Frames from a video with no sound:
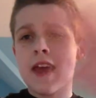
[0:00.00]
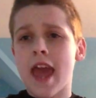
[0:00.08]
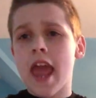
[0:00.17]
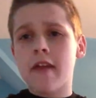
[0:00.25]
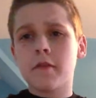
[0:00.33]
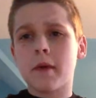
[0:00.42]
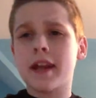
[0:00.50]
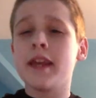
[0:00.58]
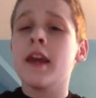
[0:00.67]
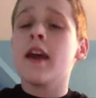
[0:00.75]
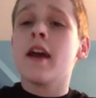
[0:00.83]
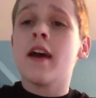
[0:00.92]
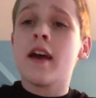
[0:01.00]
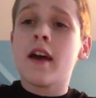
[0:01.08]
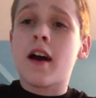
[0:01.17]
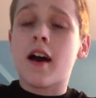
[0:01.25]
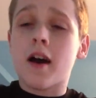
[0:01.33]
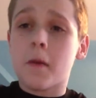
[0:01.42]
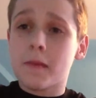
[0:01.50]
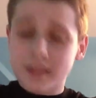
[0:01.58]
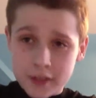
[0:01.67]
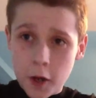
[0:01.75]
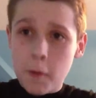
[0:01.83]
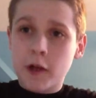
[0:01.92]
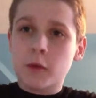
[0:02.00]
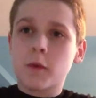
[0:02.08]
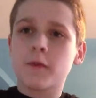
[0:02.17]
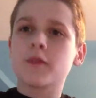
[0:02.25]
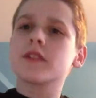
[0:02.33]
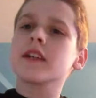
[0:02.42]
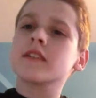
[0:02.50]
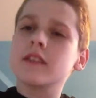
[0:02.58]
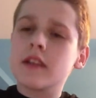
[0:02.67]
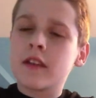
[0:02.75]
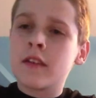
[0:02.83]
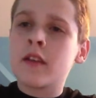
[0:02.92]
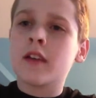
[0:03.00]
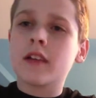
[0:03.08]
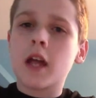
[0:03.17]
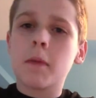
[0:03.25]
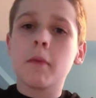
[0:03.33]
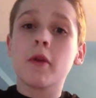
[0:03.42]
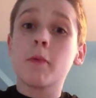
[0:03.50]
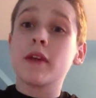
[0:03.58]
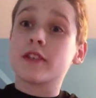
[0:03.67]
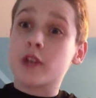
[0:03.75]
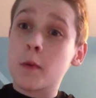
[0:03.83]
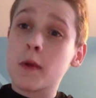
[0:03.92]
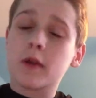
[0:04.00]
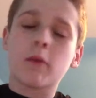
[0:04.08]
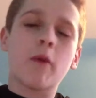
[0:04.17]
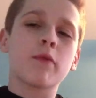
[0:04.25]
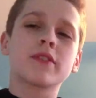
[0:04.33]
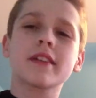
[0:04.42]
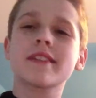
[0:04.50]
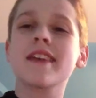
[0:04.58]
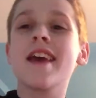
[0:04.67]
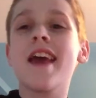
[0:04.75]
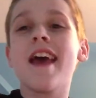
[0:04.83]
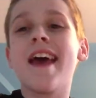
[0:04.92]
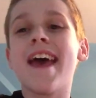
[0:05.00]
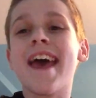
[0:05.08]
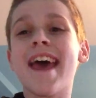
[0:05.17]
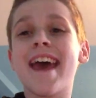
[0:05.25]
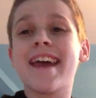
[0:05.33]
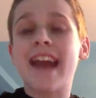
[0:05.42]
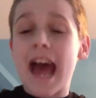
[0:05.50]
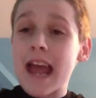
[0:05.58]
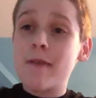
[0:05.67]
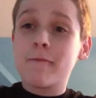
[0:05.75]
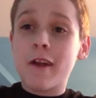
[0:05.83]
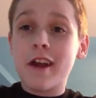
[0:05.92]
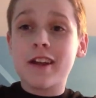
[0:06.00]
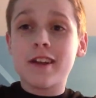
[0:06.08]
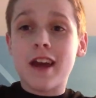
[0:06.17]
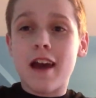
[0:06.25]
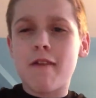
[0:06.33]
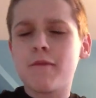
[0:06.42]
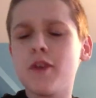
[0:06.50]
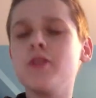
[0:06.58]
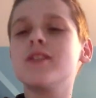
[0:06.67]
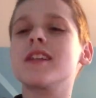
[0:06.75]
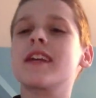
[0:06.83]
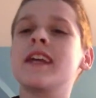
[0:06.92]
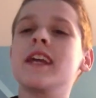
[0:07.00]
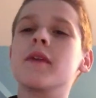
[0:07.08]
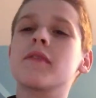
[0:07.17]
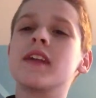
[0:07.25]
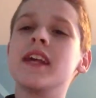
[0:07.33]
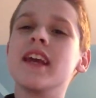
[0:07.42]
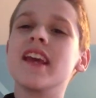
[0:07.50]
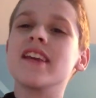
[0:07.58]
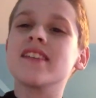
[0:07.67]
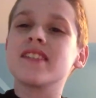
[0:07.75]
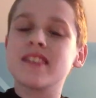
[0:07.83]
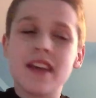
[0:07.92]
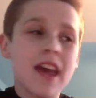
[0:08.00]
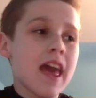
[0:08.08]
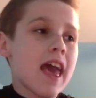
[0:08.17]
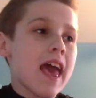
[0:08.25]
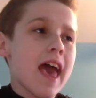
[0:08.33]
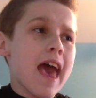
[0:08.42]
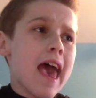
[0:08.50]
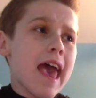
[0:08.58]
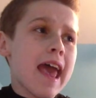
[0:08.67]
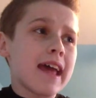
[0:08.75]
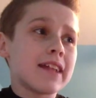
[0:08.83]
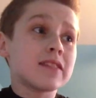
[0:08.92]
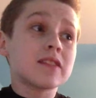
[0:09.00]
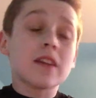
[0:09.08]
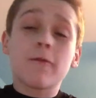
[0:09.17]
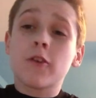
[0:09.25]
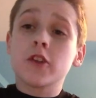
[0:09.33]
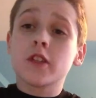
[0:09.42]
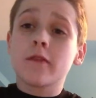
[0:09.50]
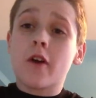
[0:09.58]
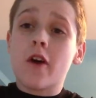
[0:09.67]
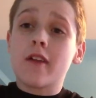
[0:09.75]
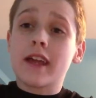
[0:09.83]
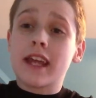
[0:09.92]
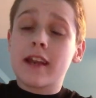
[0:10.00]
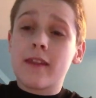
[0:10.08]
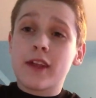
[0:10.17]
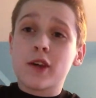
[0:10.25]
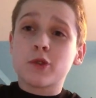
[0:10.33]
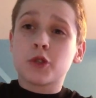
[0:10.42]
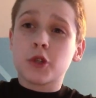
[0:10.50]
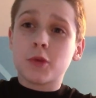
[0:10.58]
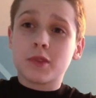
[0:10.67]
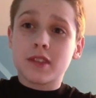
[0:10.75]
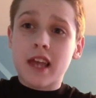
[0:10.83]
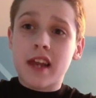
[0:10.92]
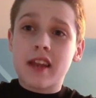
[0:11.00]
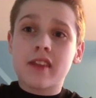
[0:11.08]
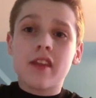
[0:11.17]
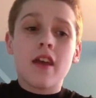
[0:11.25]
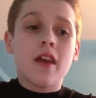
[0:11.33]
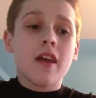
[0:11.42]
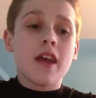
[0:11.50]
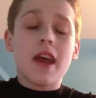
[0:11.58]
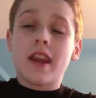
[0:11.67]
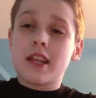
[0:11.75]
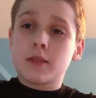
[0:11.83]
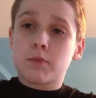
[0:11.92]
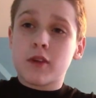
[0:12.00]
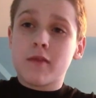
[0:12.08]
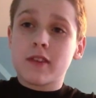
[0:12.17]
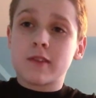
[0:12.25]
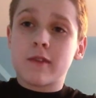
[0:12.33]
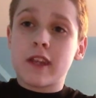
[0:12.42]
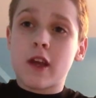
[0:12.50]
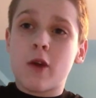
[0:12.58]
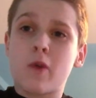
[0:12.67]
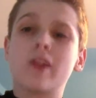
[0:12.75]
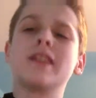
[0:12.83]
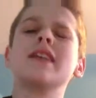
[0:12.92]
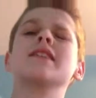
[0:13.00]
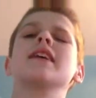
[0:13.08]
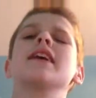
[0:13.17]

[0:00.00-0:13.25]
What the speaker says: Hey everybody, it's Codebreaker146, and a lot of people know me as Codebreaker146, and I'm new to the King of Kings, and first of all, like Anything Goes Show said it in his previous video, or is his